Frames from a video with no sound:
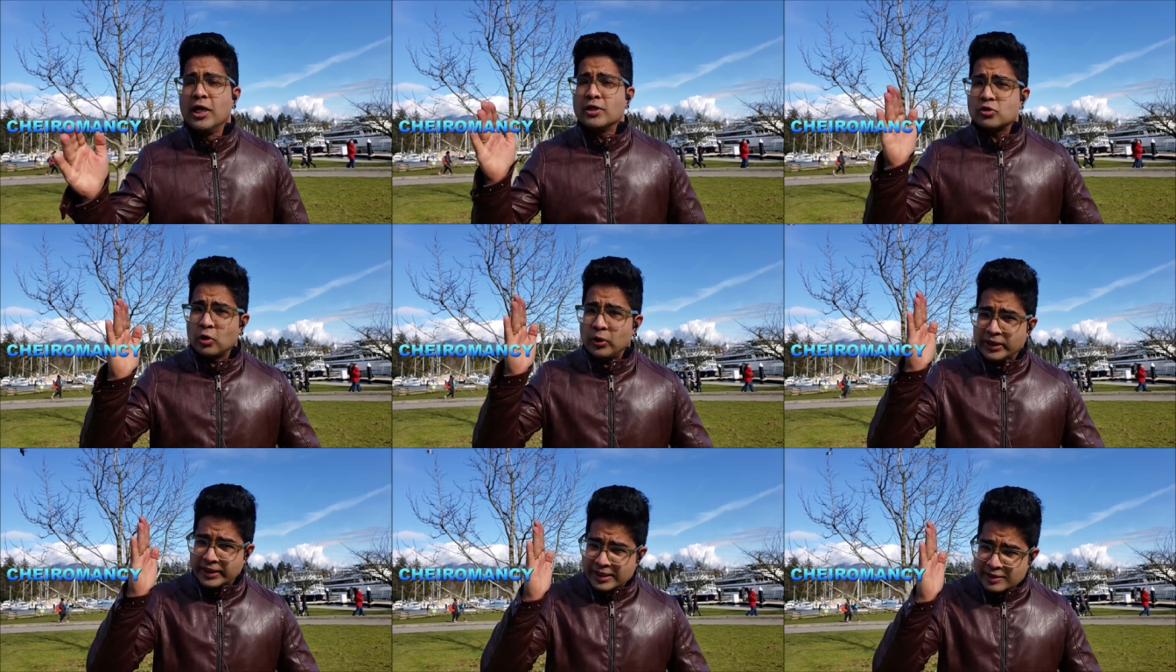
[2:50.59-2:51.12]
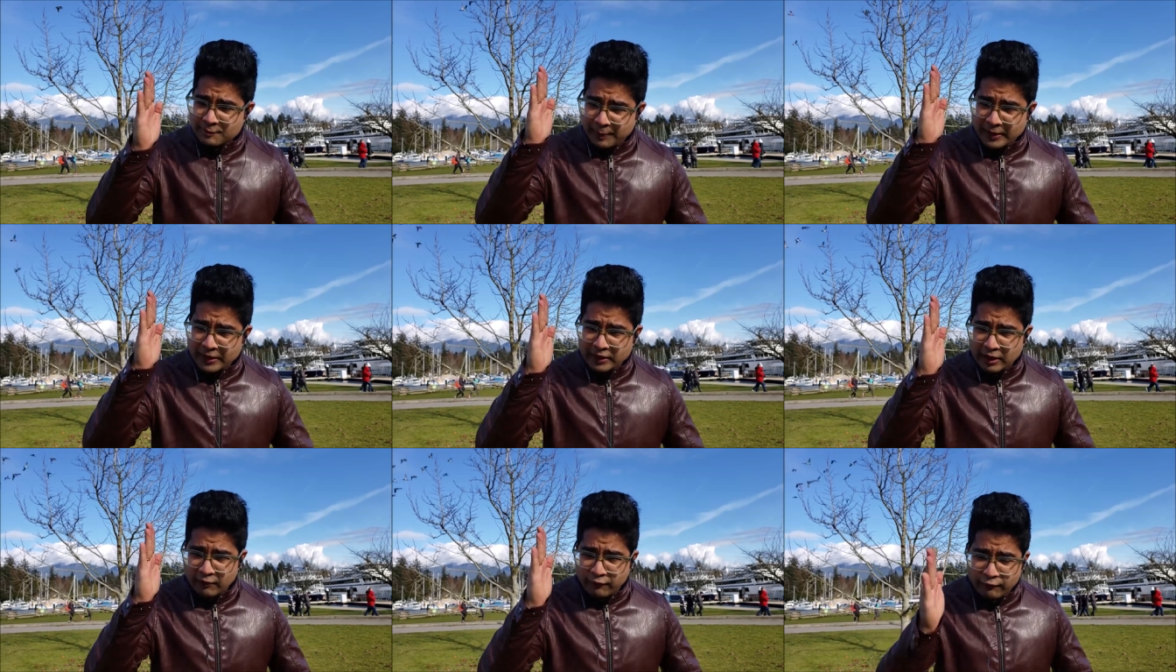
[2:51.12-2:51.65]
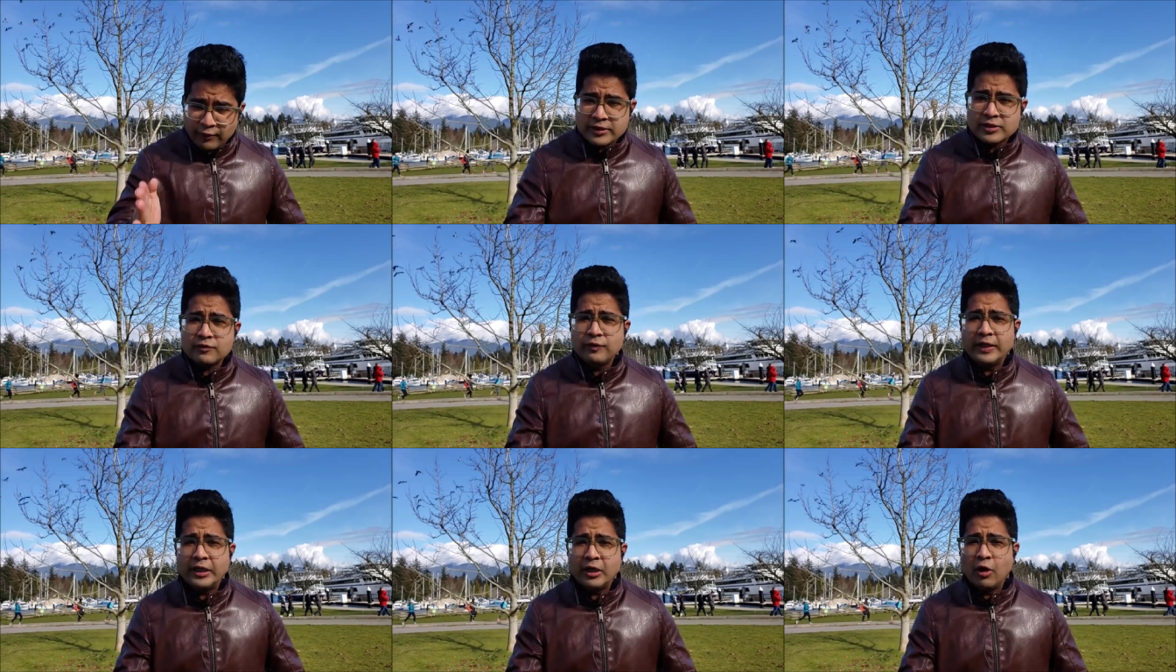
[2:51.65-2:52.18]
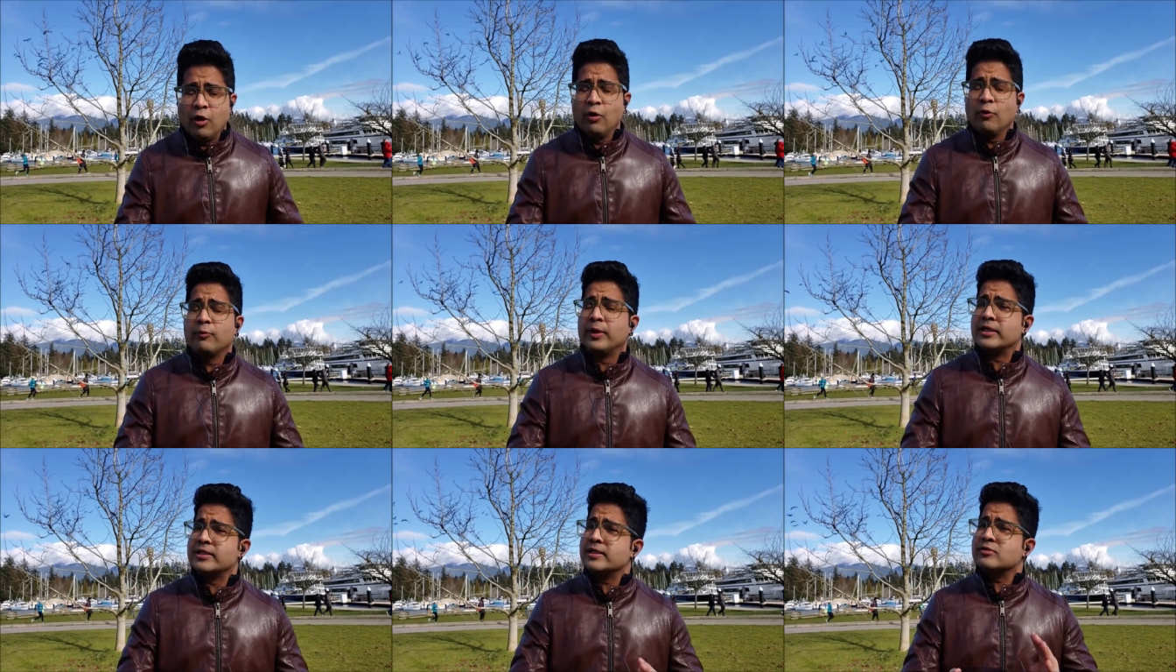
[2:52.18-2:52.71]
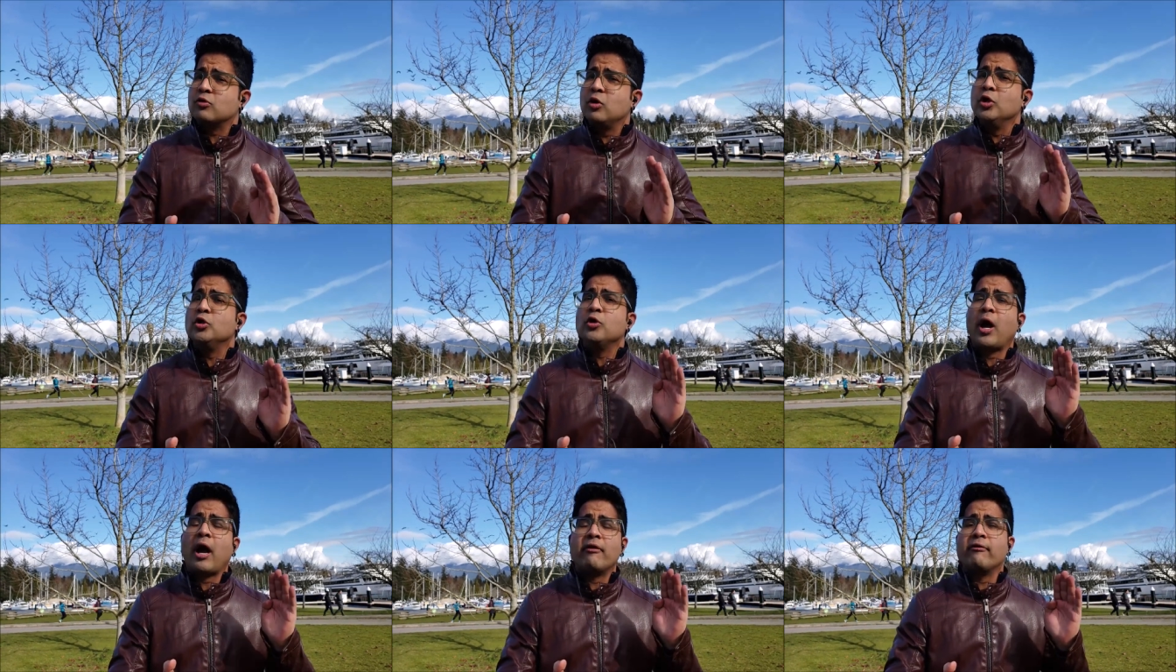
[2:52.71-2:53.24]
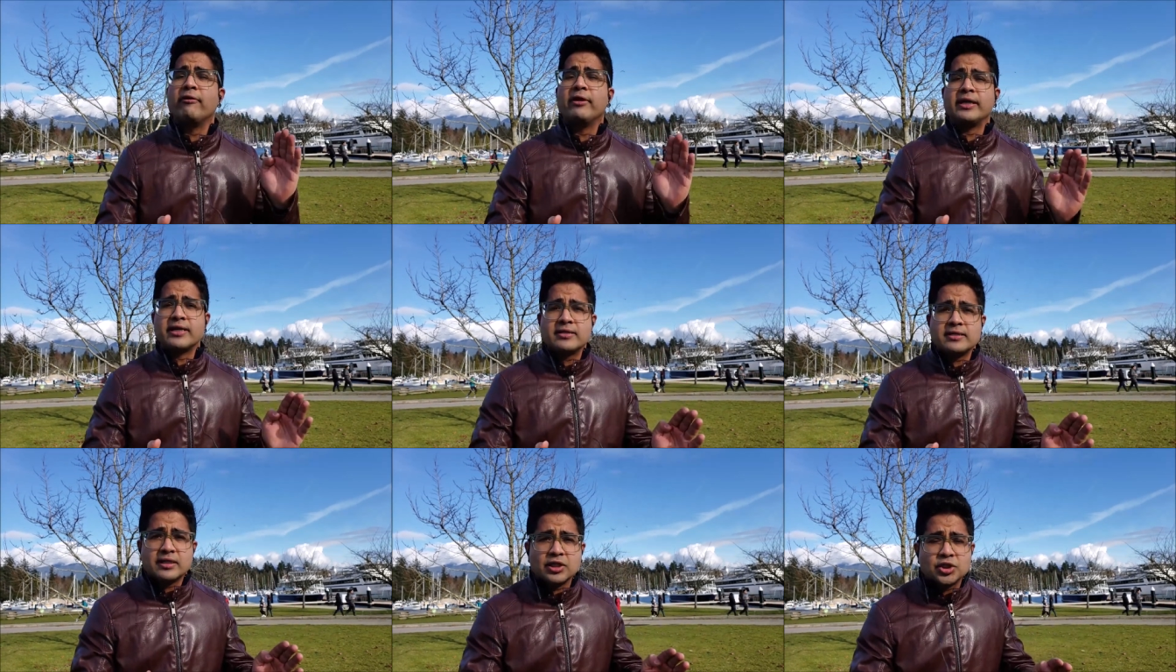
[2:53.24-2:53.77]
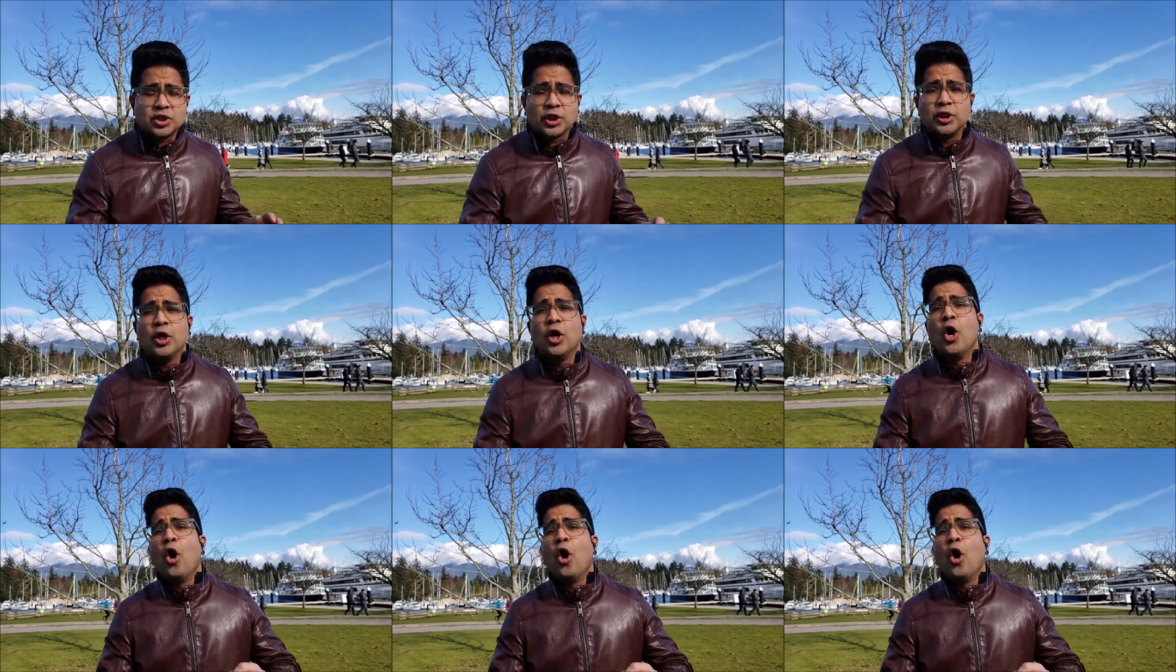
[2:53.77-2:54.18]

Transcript: So in this particular first video, we are just going to have our discussion